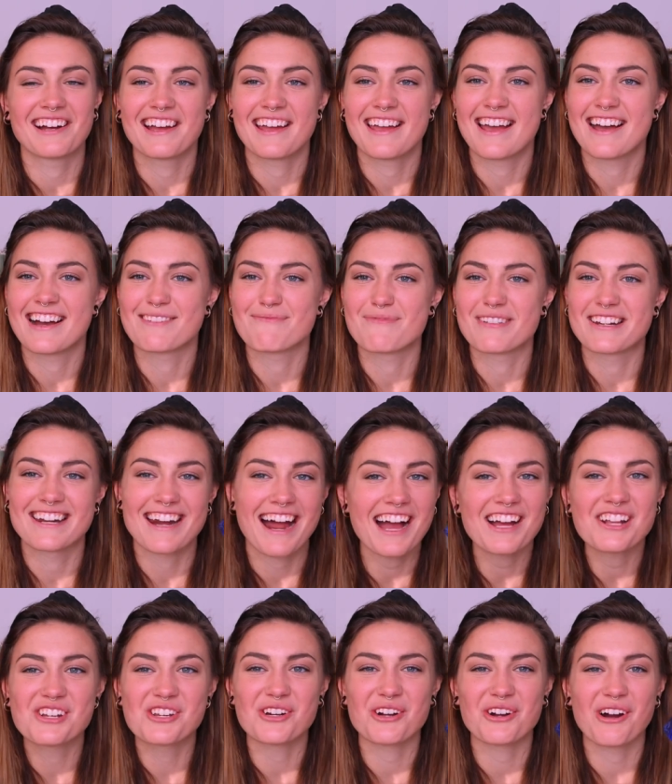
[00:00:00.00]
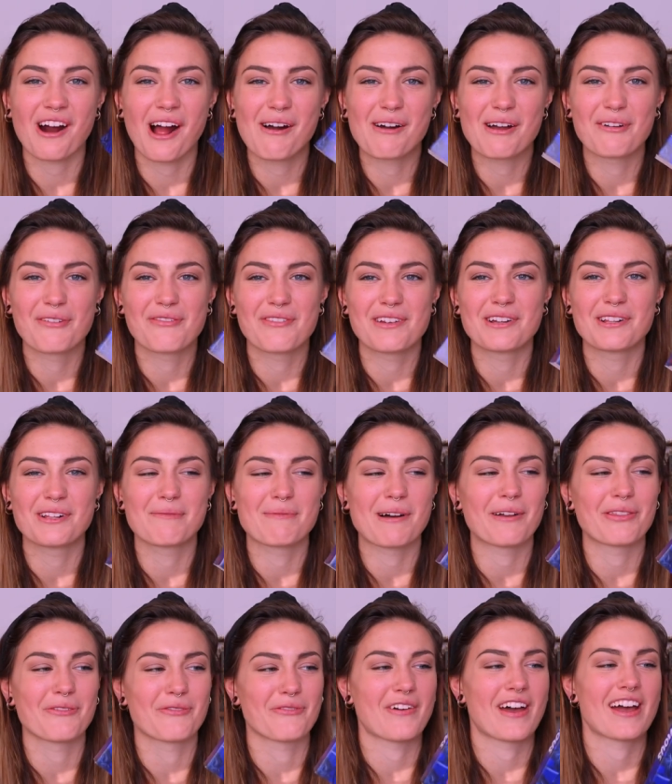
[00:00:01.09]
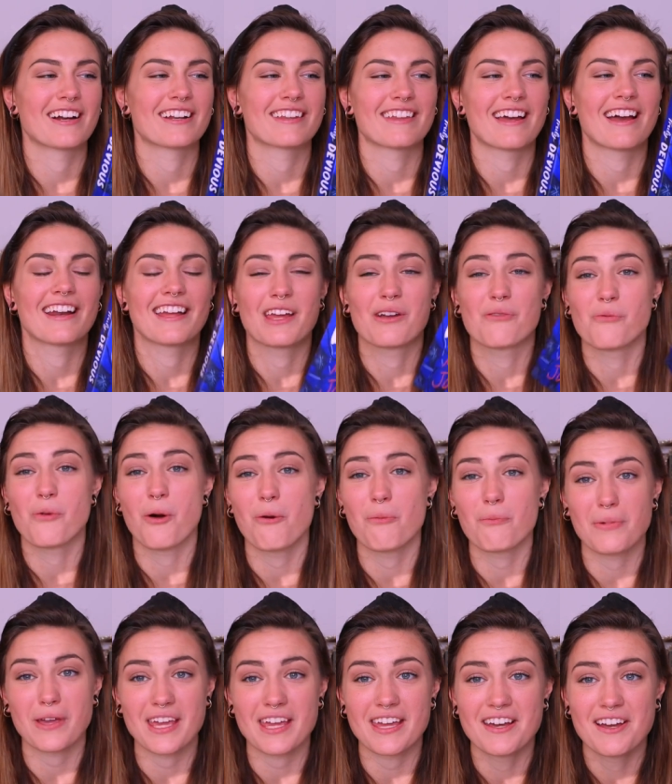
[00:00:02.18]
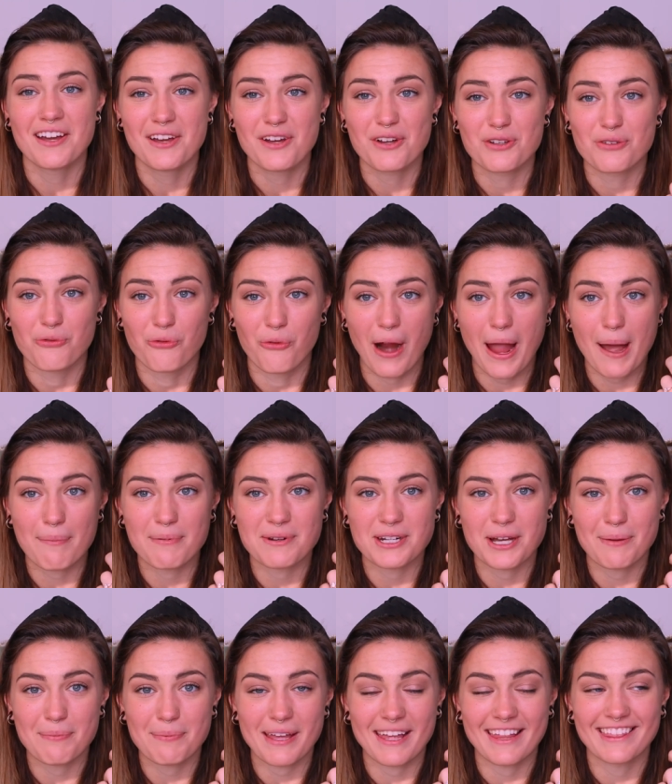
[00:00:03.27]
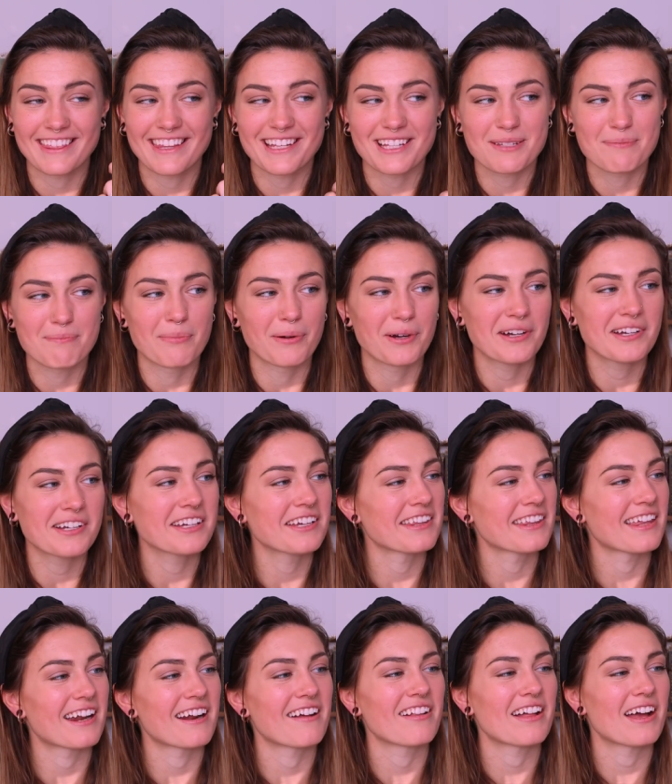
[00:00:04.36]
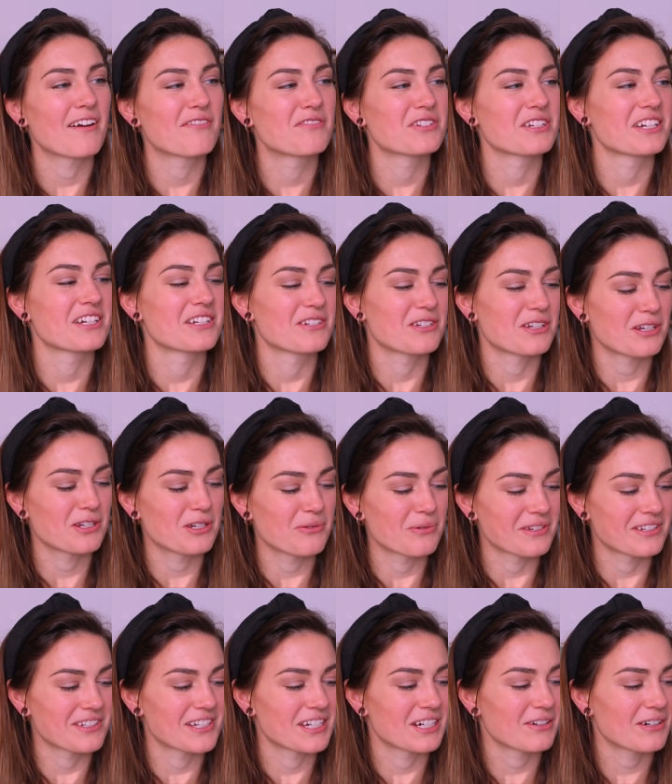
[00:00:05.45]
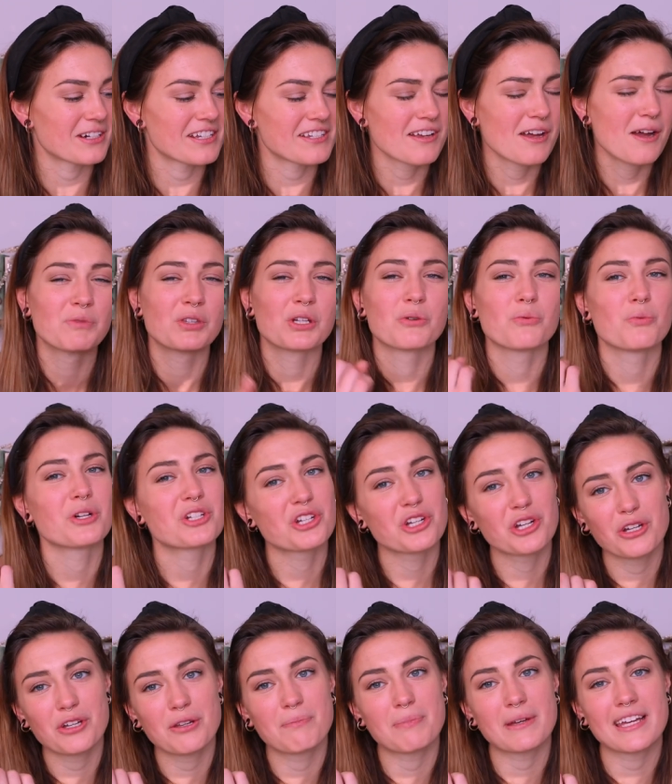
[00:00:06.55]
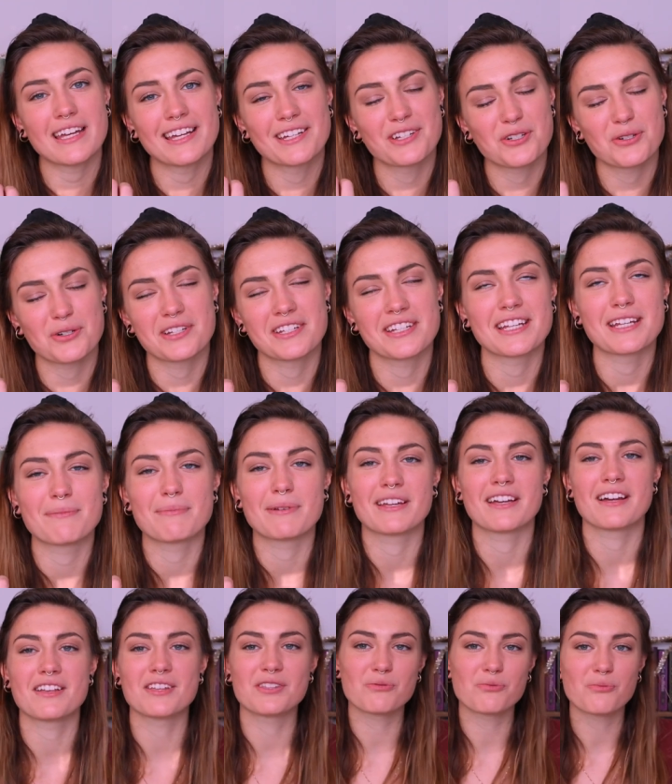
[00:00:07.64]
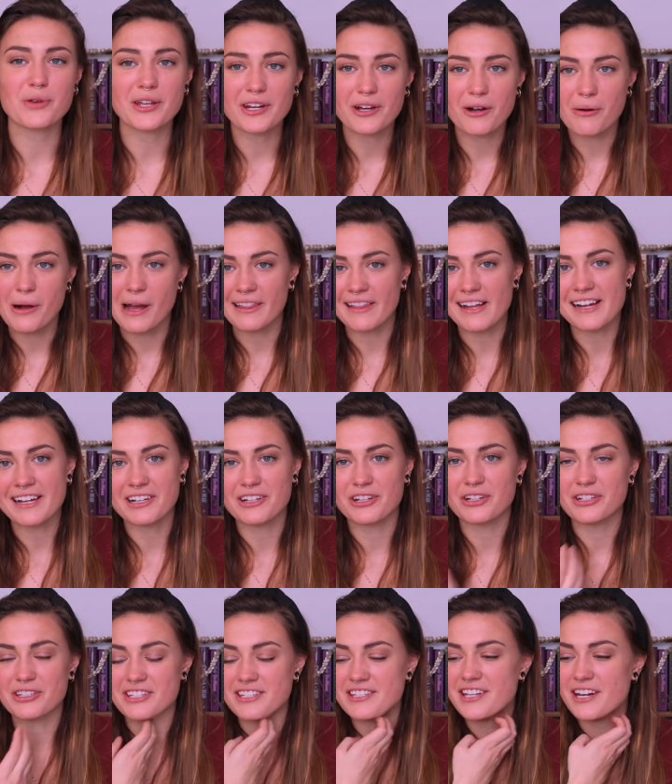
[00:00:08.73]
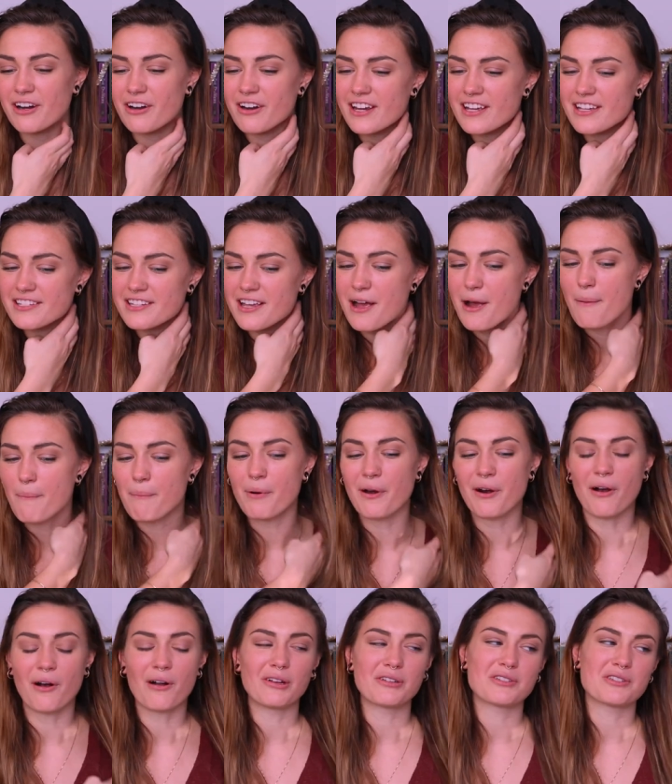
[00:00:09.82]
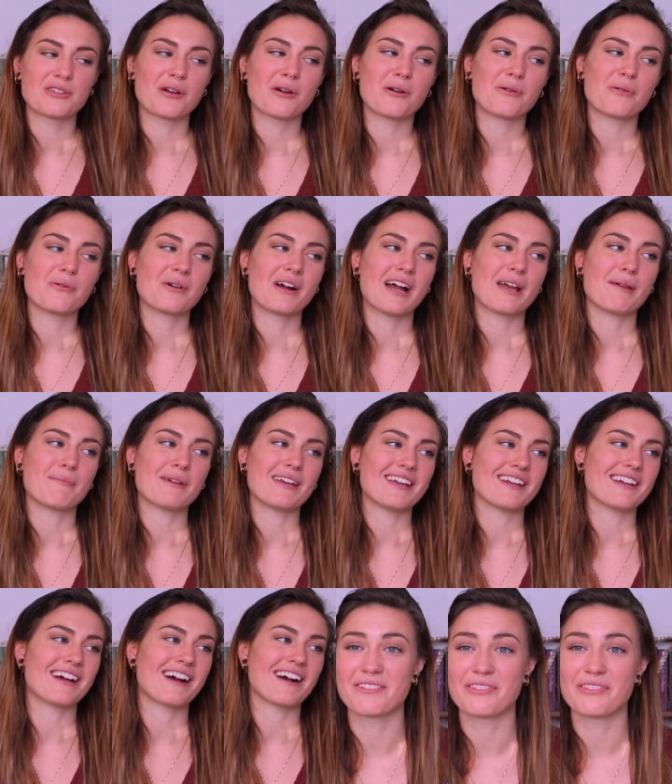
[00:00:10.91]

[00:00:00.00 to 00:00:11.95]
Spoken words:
am not sure how I feel about the fact that it won't be wrapped up in this book, that I'll have to continue a series, which could be interesting because we know I like good series. But also, I mean,